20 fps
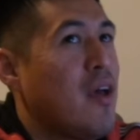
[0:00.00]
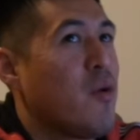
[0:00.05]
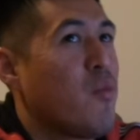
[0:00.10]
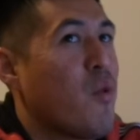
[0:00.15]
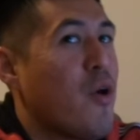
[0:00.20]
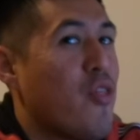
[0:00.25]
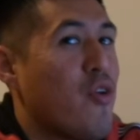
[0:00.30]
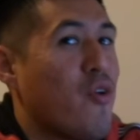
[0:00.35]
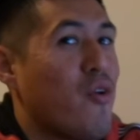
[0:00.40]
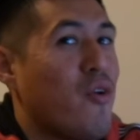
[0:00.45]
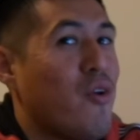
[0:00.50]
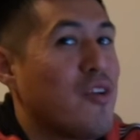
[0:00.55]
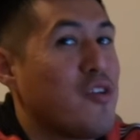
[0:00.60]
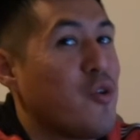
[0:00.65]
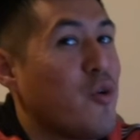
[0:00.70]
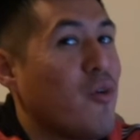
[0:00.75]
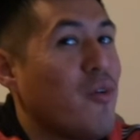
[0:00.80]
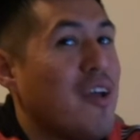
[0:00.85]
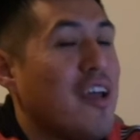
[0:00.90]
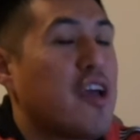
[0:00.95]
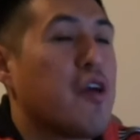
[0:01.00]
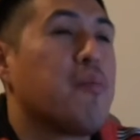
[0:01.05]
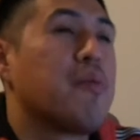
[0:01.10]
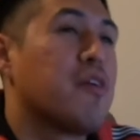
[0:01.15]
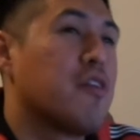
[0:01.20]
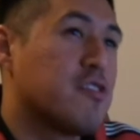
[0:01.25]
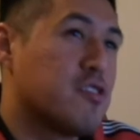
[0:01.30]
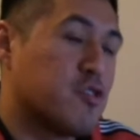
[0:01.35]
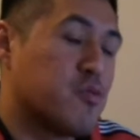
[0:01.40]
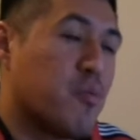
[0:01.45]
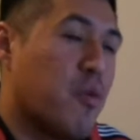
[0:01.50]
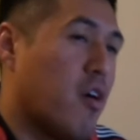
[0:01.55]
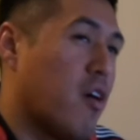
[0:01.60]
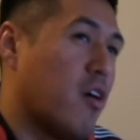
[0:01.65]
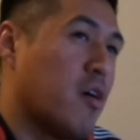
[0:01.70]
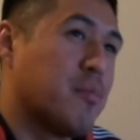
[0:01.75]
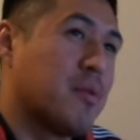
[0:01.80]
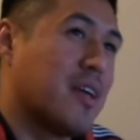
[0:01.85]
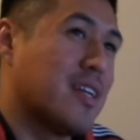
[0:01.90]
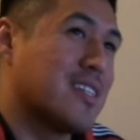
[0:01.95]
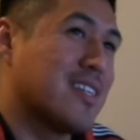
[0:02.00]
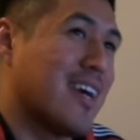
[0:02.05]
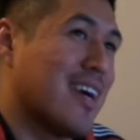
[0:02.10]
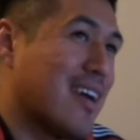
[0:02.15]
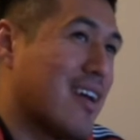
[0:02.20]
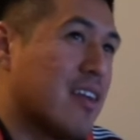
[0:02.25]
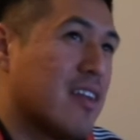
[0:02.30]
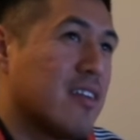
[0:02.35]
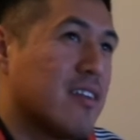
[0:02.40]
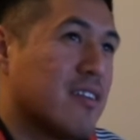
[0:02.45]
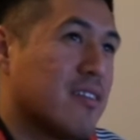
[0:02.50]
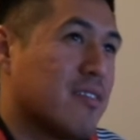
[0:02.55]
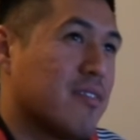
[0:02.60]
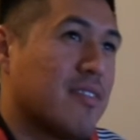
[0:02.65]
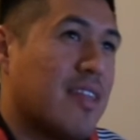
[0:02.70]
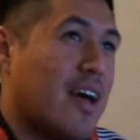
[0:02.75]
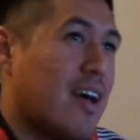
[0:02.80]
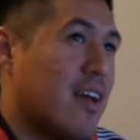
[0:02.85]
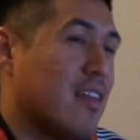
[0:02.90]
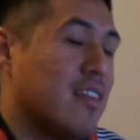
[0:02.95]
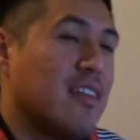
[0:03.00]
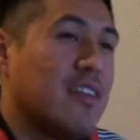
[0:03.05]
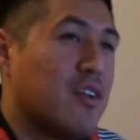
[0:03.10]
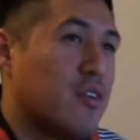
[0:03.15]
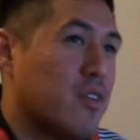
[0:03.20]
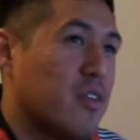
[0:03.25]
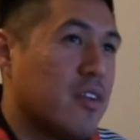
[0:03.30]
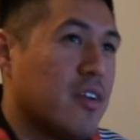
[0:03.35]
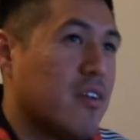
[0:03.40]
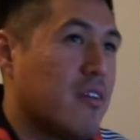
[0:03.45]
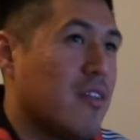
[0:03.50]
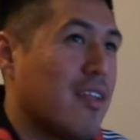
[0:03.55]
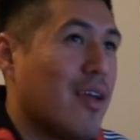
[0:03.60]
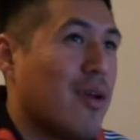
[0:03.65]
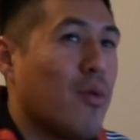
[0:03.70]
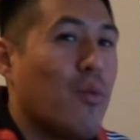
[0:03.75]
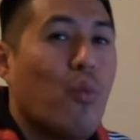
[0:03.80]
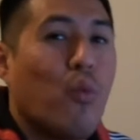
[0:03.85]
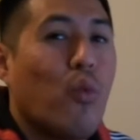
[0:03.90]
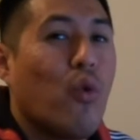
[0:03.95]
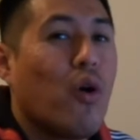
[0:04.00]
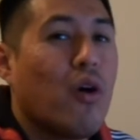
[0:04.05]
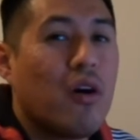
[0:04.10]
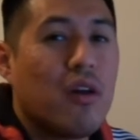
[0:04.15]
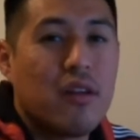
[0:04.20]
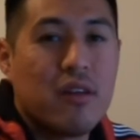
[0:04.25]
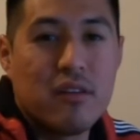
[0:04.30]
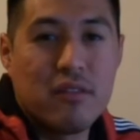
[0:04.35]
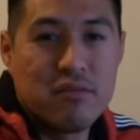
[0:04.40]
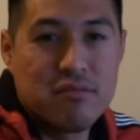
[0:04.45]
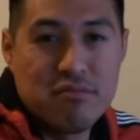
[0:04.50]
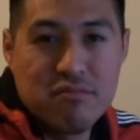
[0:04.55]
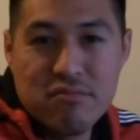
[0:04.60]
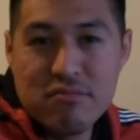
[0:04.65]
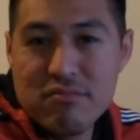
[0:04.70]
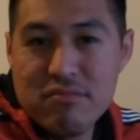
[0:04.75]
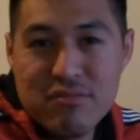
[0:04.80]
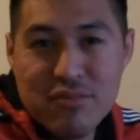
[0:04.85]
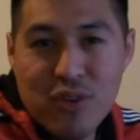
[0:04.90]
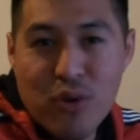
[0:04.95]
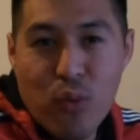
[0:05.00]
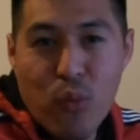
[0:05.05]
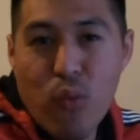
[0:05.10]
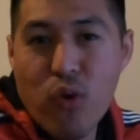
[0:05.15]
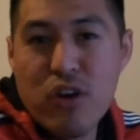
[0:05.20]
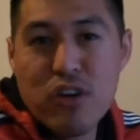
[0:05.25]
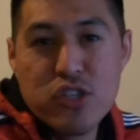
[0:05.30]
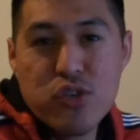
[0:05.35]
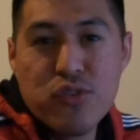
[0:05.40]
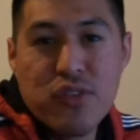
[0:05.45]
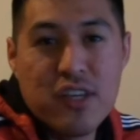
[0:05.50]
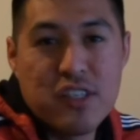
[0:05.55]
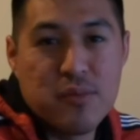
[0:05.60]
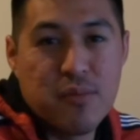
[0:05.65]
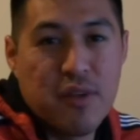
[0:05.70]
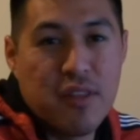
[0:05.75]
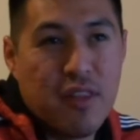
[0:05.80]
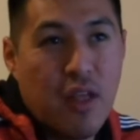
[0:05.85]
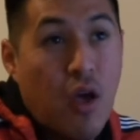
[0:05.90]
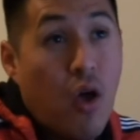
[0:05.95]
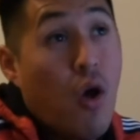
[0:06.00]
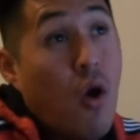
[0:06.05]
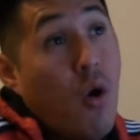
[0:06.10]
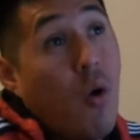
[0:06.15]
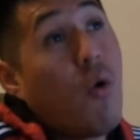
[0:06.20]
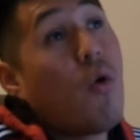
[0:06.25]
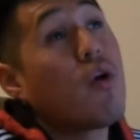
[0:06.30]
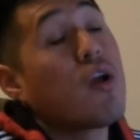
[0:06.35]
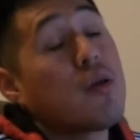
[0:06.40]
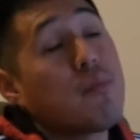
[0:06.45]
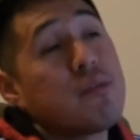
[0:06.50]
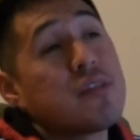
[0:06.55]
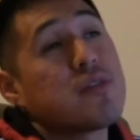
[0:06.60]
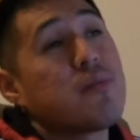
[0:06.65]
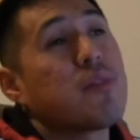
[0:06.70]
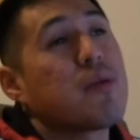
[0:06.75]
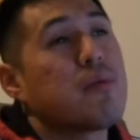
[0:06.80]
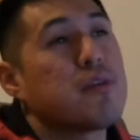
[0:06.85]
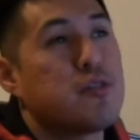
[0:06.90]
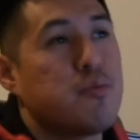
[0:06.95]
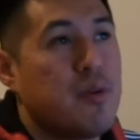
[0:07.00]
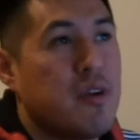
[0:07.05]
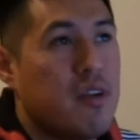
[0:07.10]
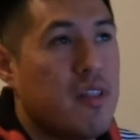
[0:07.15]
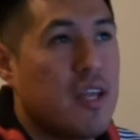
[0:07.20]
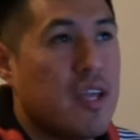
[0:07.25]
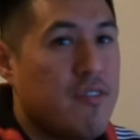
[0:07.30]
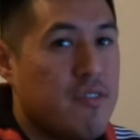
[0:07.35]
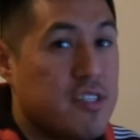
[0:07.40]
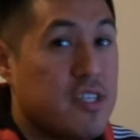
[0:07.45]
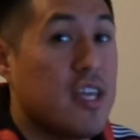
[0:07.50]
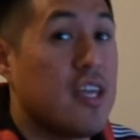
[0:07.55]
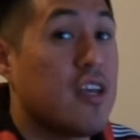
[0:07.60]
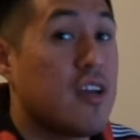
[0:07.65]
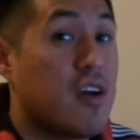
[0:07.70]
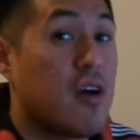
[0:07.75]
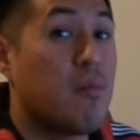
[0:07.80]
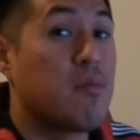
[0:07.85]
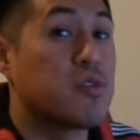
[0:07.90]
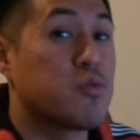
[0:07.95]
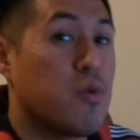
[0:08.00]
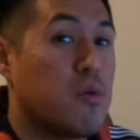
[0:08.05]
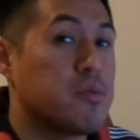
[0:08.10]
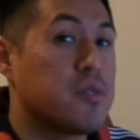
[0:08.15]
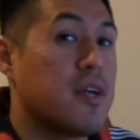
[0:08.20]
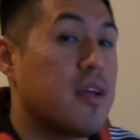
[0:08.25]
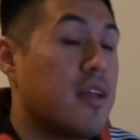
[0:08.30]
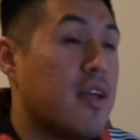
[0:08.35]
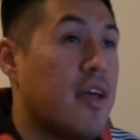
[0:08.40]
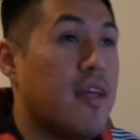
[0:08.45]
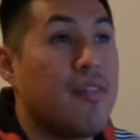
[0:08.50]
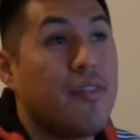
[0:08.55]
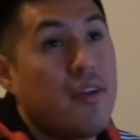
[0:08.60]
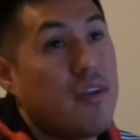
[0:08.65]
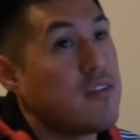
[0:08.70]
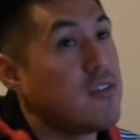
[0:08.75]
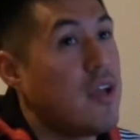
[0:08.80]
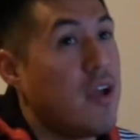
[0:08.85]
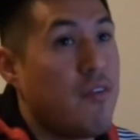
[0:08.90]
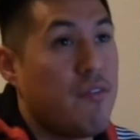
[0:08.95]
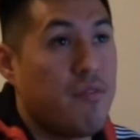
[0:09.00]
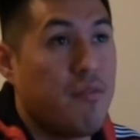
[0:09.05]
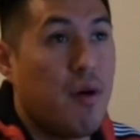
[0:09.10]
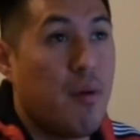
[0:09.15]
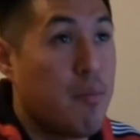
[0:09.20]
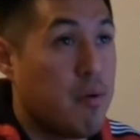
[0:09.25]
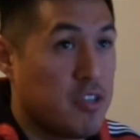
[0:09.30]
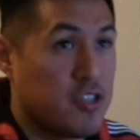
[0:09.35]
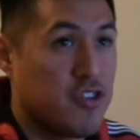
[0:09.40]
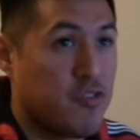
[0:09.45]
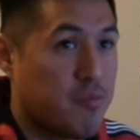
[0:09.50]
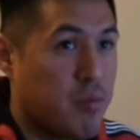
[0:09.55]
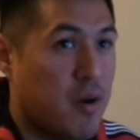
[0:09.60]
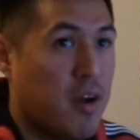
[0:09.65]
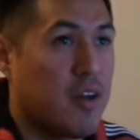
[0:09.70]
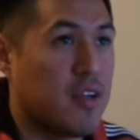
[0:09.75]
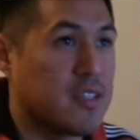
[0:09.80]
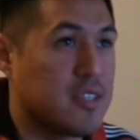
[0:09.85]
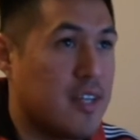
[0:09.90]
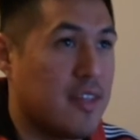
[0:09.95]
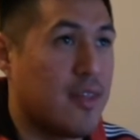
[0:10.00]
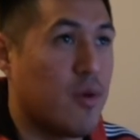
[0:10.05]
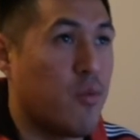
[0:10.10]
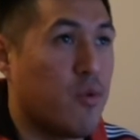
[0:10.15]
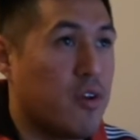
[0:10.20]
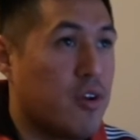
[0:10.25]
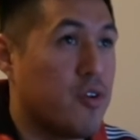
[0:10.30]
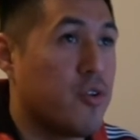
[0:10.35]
whether it could be small updates like that, literally are like one or two things a month, or it can be something much bigger, like if it's an e-commerce website and they have a bunch of products that they want to